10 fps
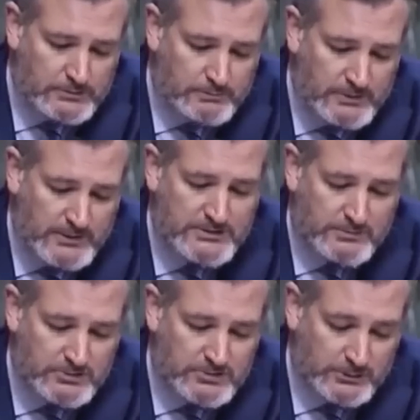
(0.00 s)

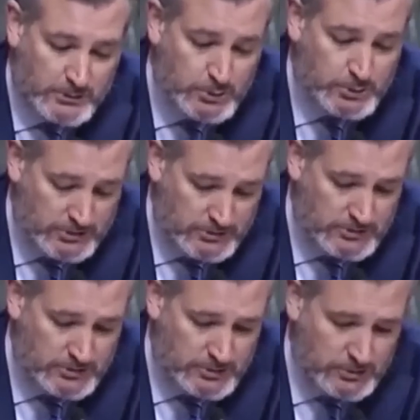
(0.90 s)
possible
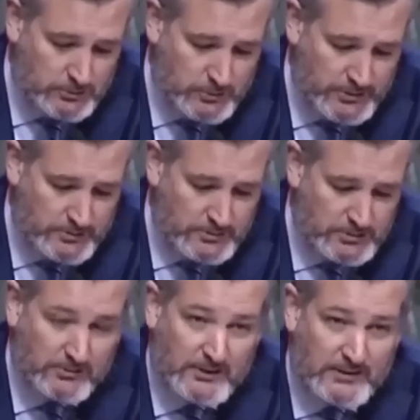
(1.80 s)
solutions to what you
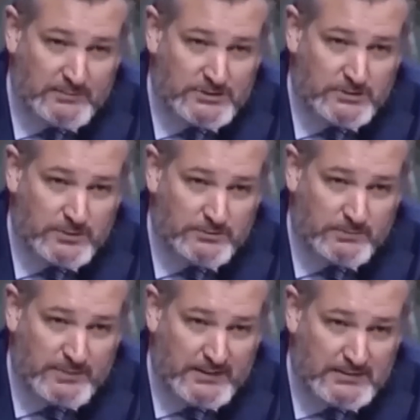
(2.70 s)
described as, quote, the
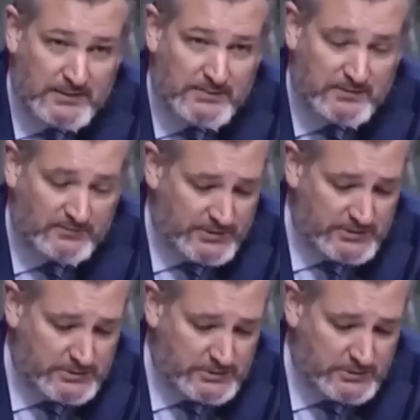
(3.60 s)
pandemic of
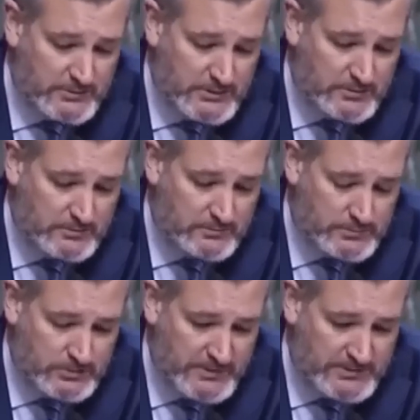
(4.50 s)
racism, and you
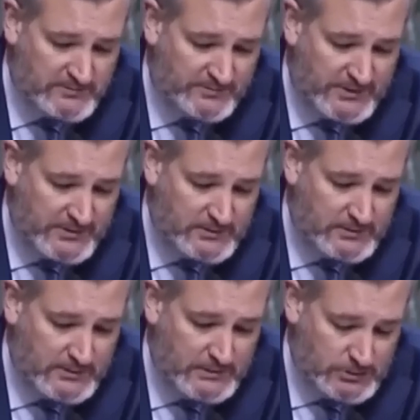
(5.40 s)
specified
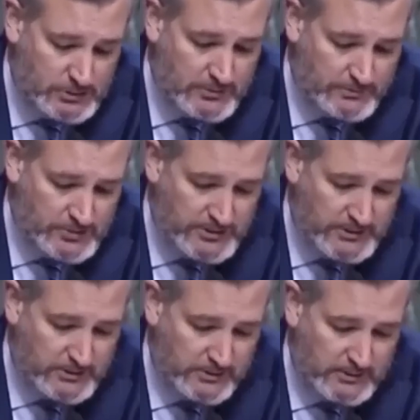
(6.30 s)
two in
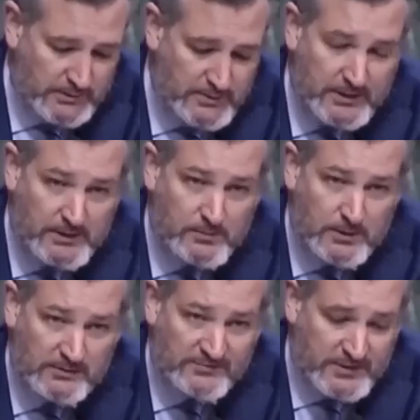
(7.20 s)
particular: eliminating
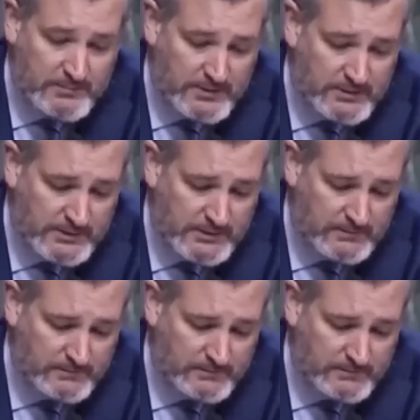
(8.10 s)
qualified immunity